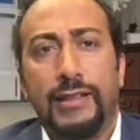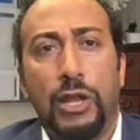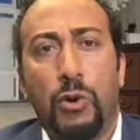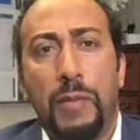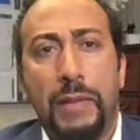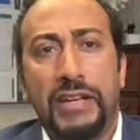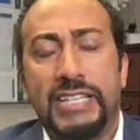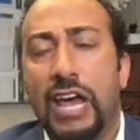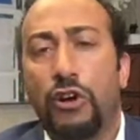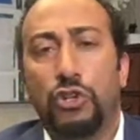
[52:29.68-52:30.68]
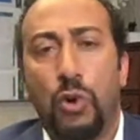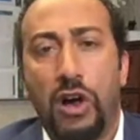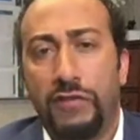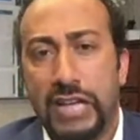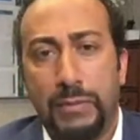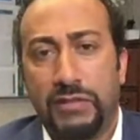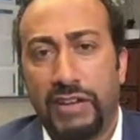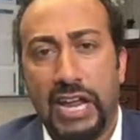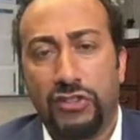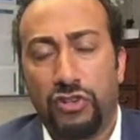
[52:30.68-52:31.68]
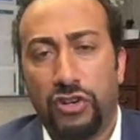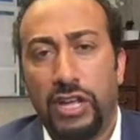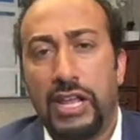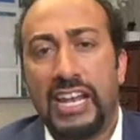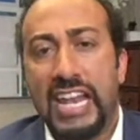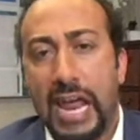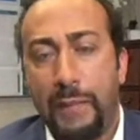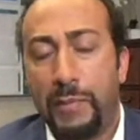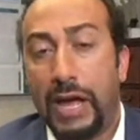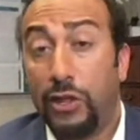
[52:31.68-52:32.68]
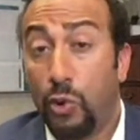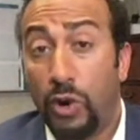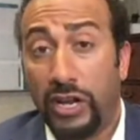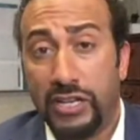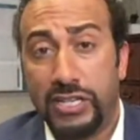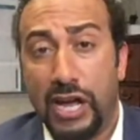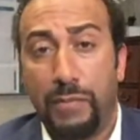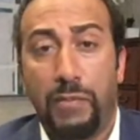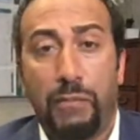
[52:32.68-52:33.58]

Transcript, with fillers: there were maybe ten or twelve types of cancer named by the organ type.